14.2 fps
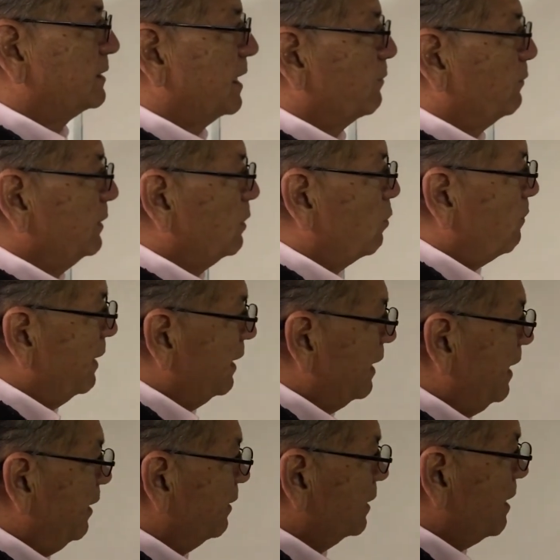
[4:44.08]
that we don't want
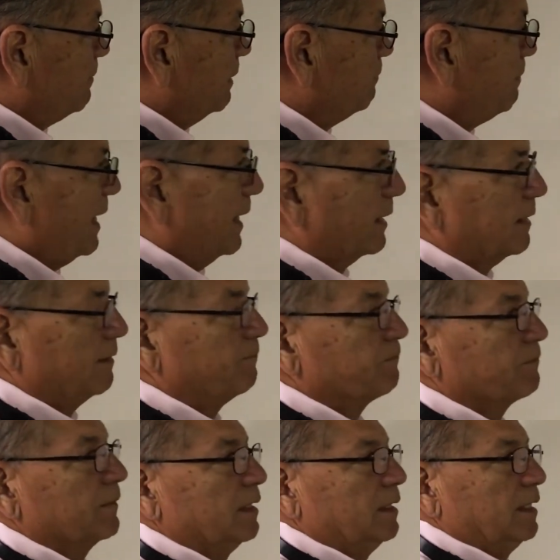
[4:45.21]
air coming back.
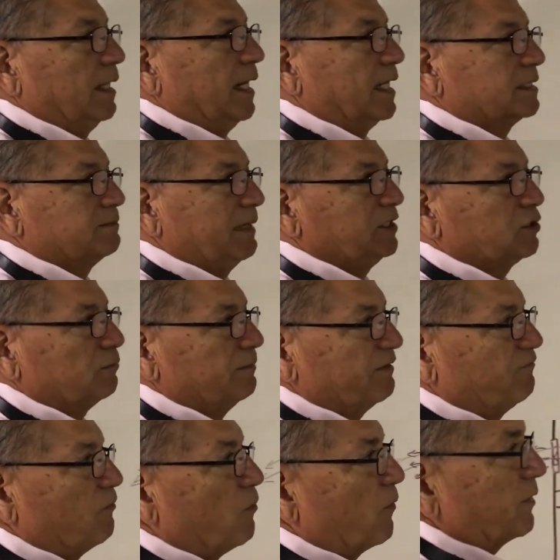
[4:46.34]
As mentioned
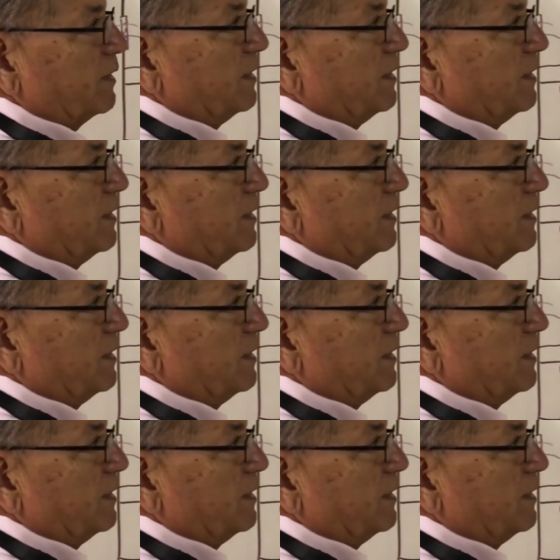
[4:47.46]
before,